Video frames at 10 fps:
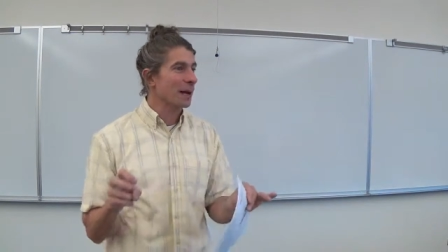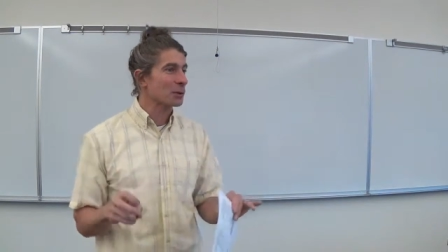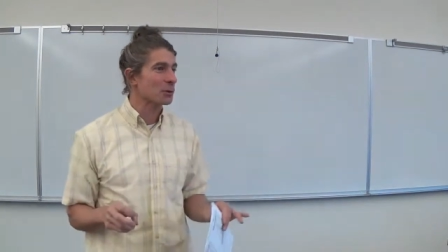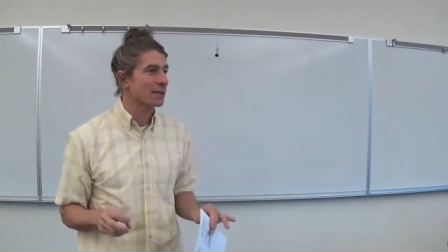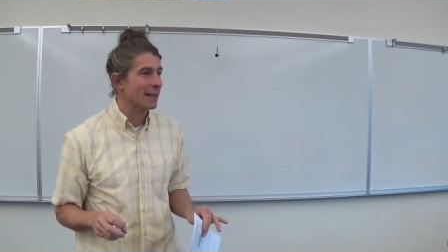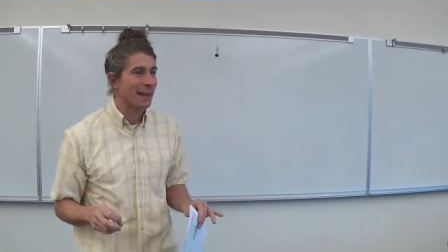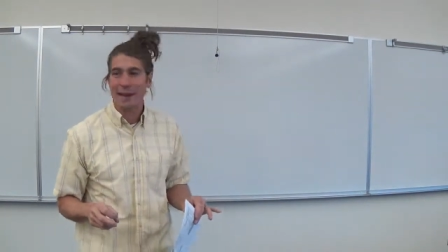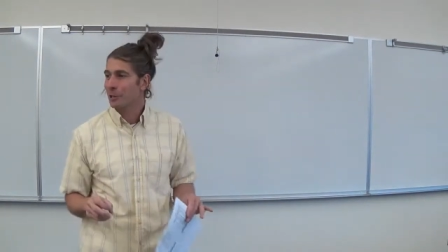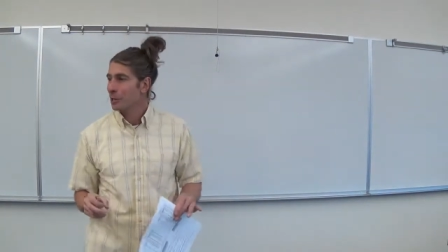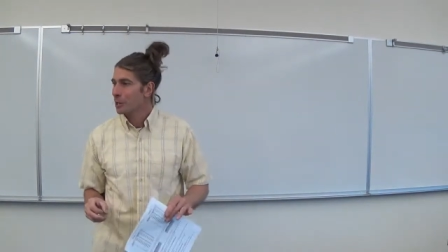pictures that
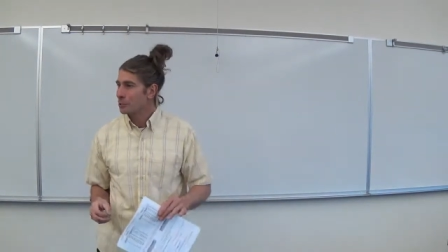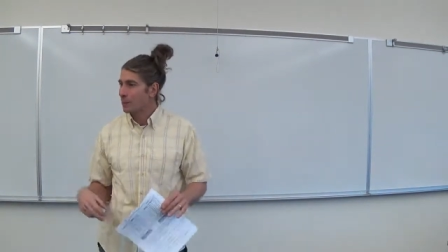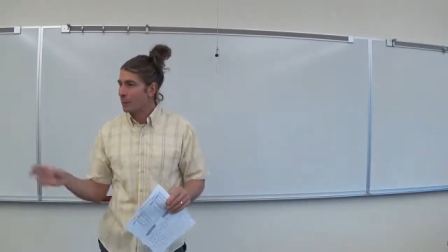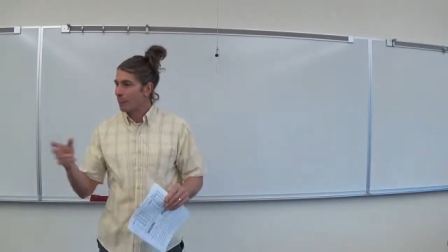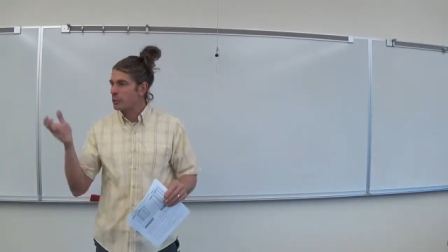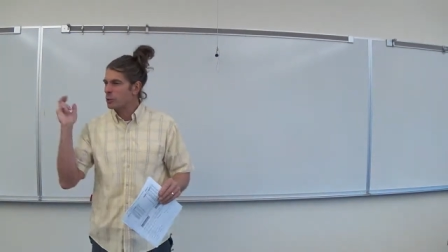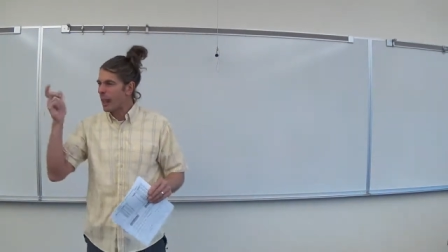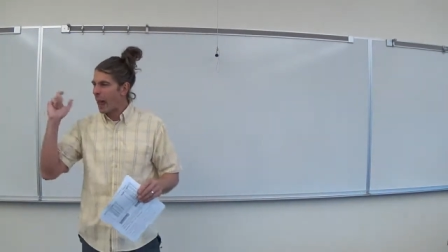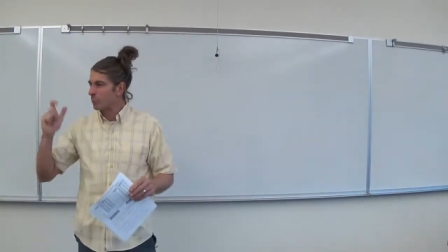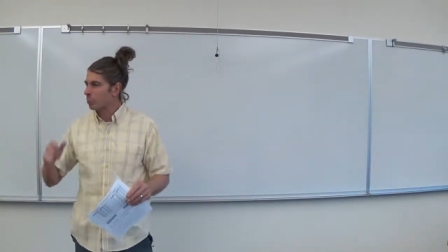day. So I, I used an
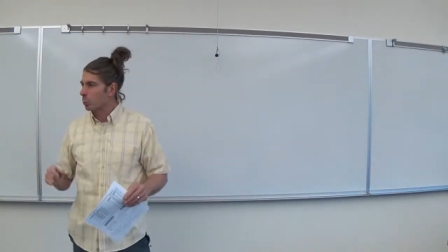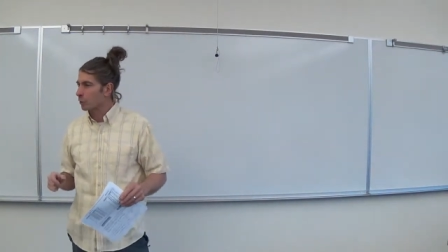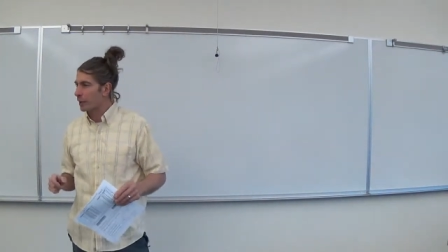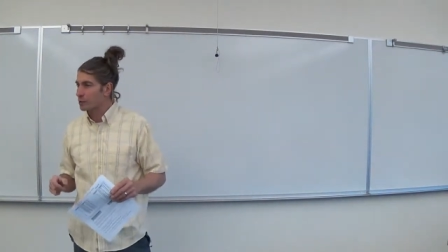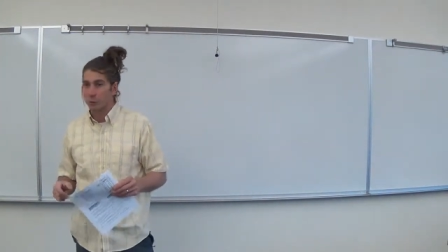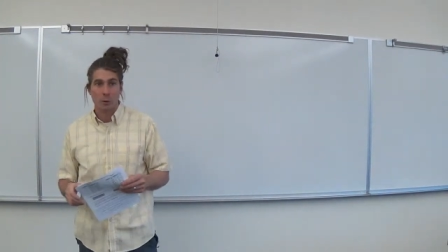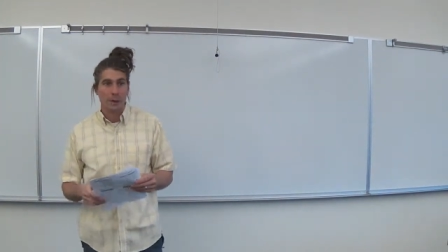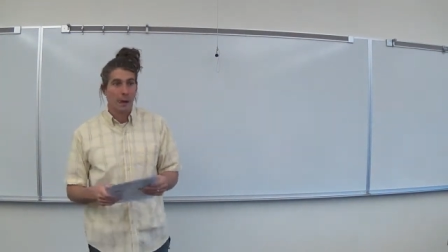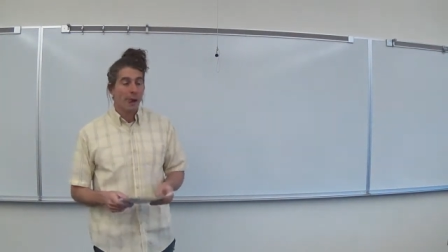app to roll dice for me.